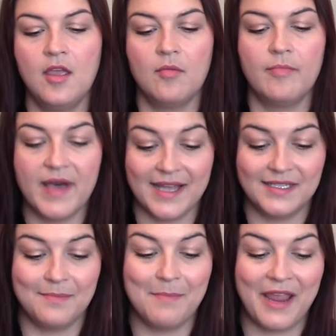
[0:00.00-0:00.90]

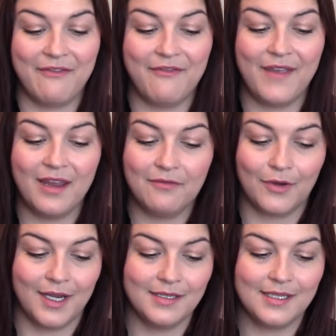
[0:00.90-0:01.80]
but my
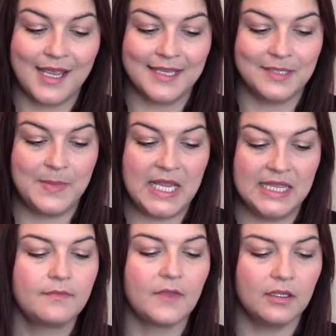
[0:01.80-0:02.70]
favorite has
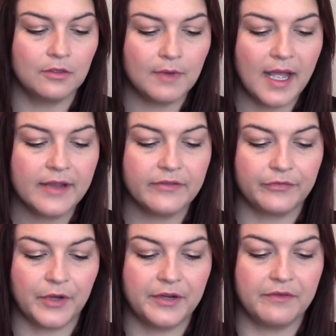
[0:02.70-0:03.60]
been Lorac
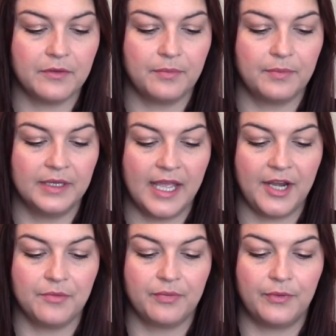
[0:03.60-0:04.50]
Front of the
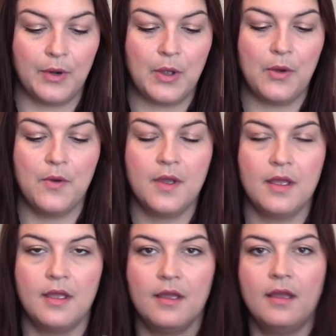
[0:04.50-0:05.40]
Line Pro
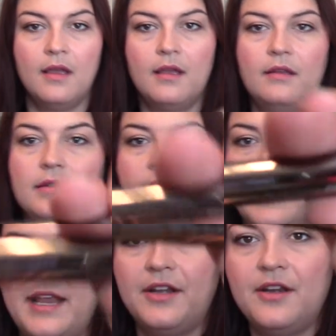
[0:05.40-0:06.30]

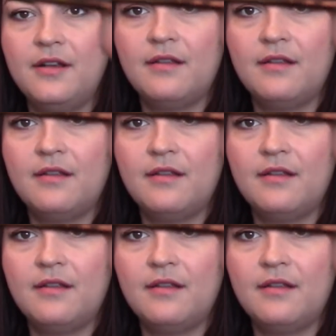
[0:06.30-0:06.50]
liner,